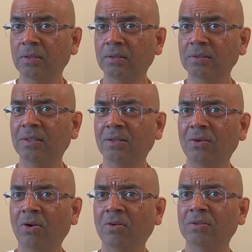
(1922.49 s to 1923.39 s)
So a
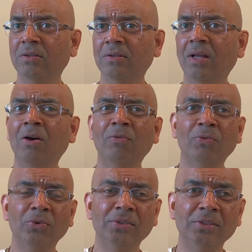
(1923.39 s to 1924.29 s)
lot of, now of
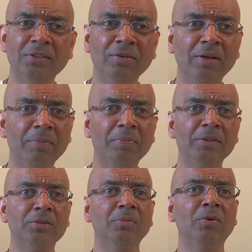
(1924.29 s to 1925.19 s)
course it's developed
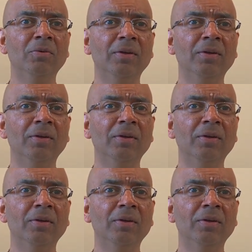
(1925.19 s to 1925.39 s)
much more.